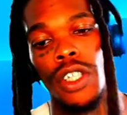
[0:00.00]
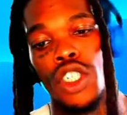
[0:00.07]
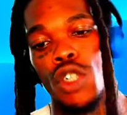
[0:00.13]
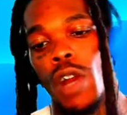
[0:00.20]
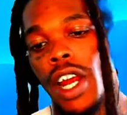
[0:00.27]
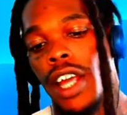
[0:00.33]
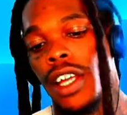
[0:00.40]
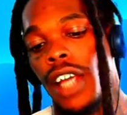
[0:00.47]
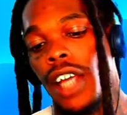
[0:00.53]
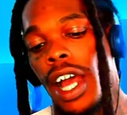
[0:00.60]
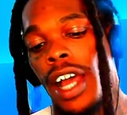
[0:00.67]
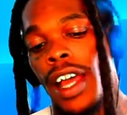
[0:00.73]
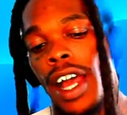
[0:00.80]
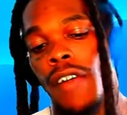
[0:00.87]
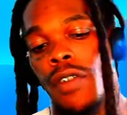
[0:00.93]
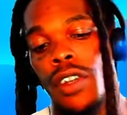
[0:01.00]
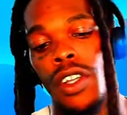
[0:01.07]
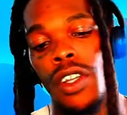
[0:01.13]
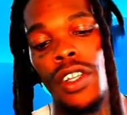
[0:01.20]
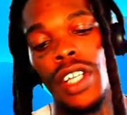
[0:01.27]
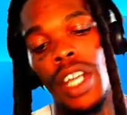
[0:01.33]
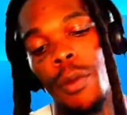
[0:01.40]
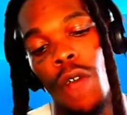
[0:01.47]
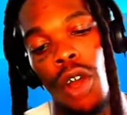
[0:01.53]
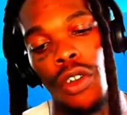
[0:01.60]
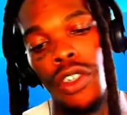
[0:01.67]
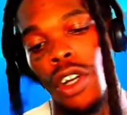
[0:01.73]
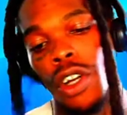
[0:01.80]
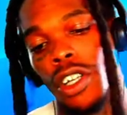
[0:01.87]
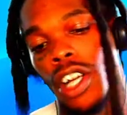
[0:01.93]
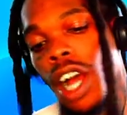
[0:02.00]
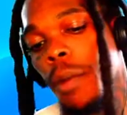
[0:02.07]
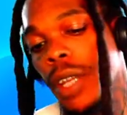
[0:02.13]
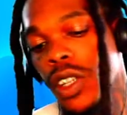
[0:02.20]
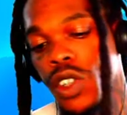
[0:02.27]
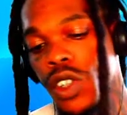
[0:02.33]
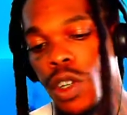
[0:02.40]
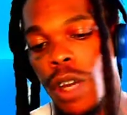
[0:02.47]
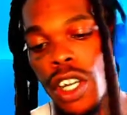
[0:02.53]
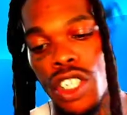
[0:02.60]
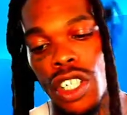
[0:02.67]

try, I have another game called the Dark Comedies Creation